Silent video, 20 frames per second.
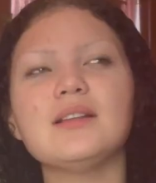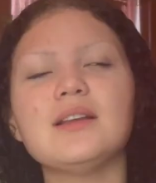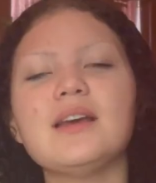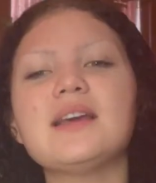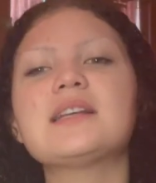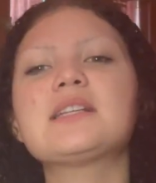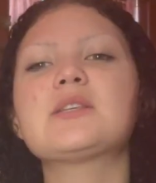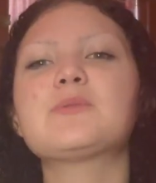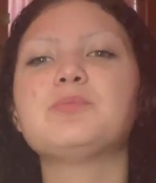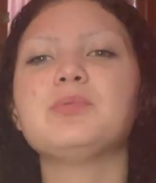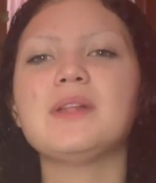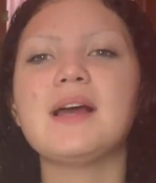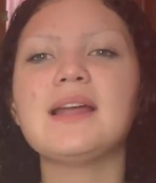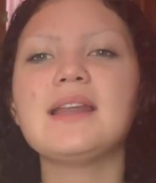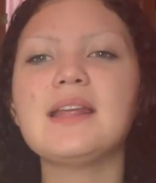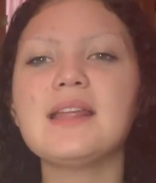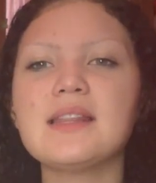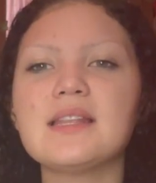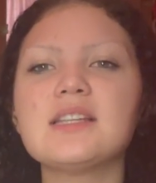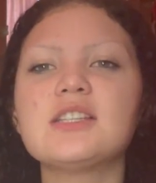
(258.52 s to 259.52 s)

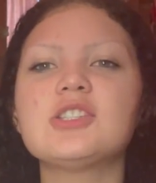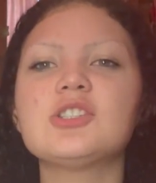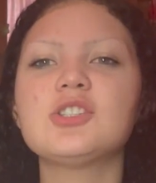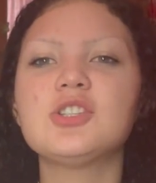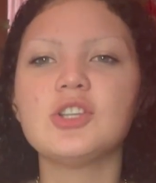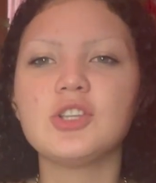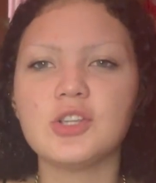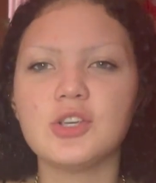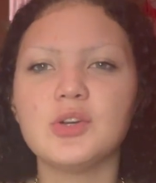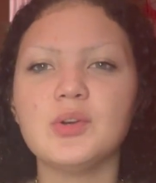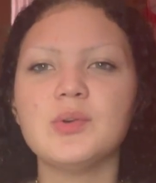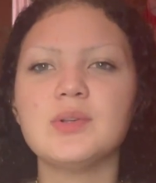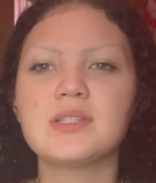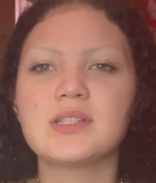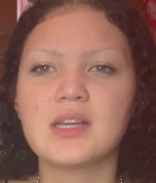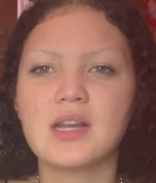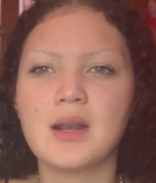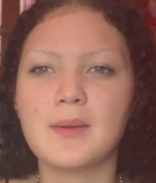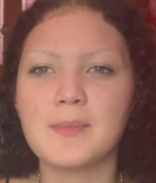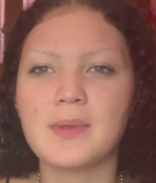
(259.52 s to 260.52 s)
explaining this to you is
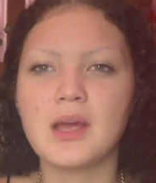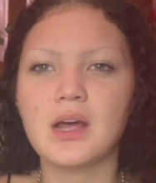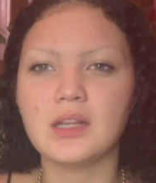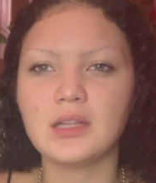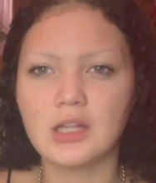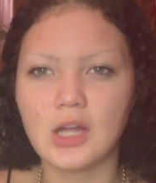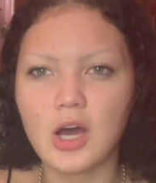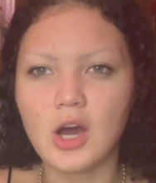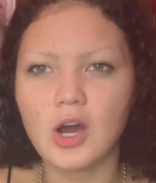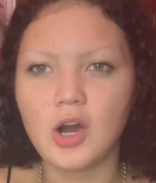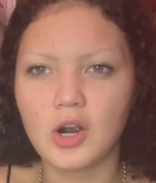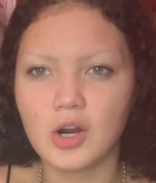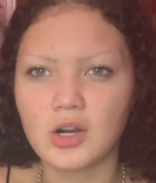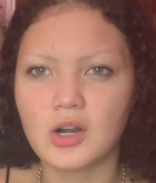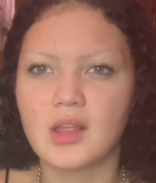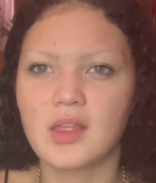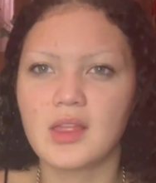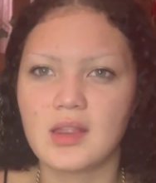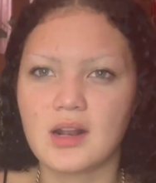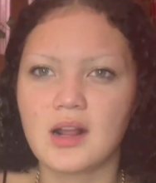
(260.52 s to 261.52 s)
gonna be a lot
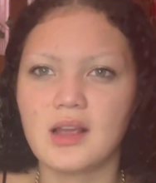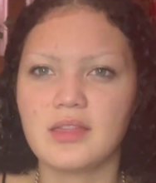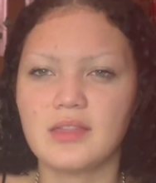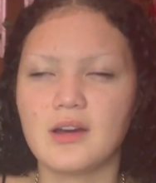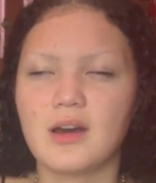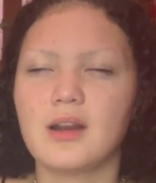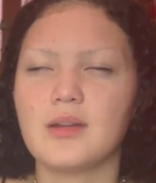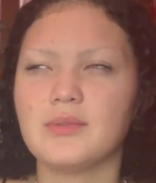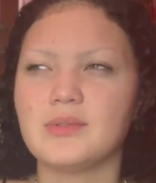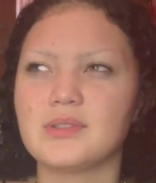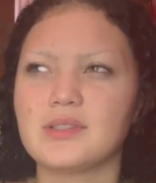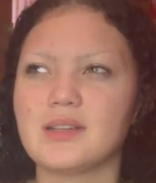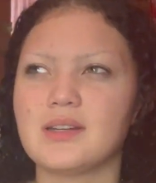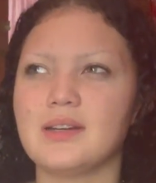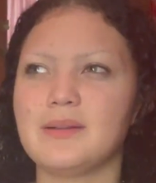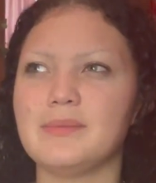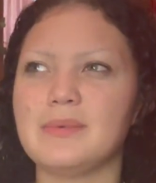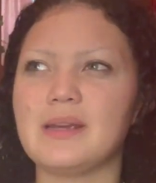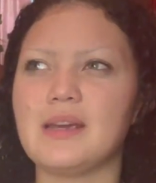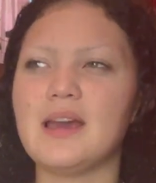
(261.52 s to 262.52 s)
harder than I thought it was
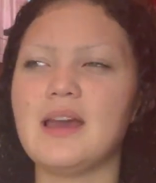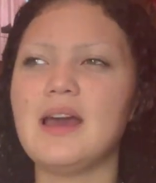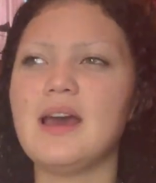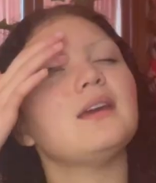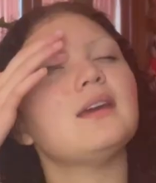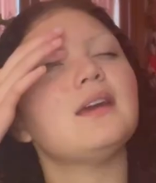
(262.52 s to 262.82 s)
gonna be.